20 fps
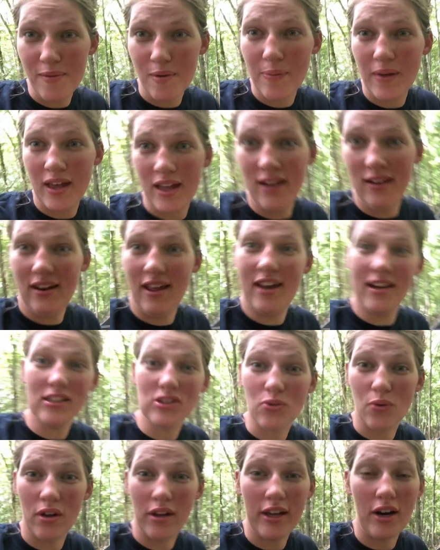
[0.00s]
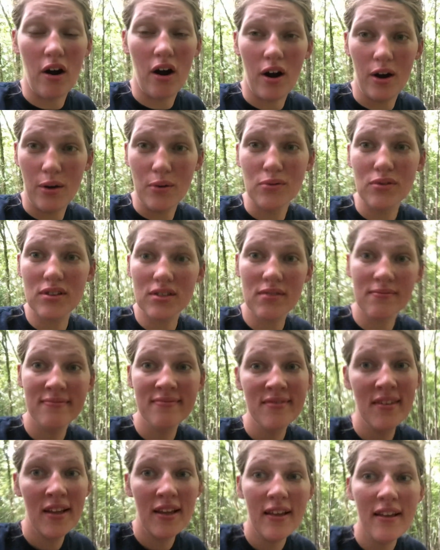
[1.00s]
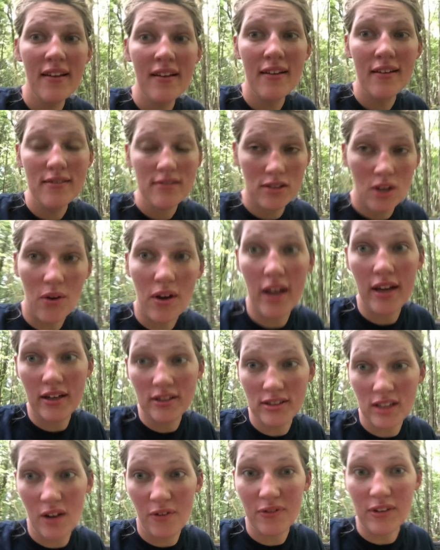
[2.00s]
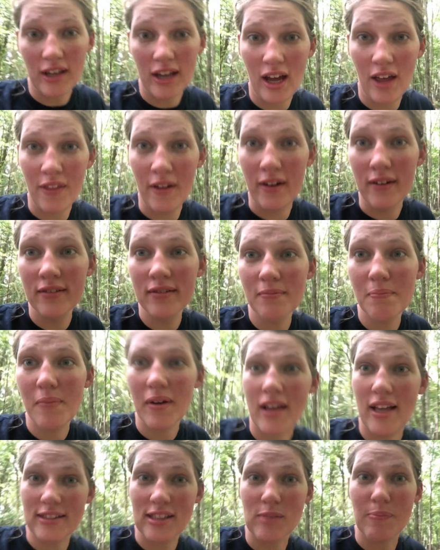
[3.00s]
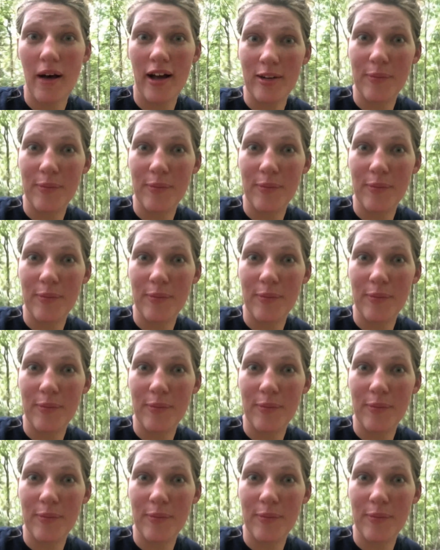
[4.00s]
pen, and it's really gross. So get yourself together because it's about to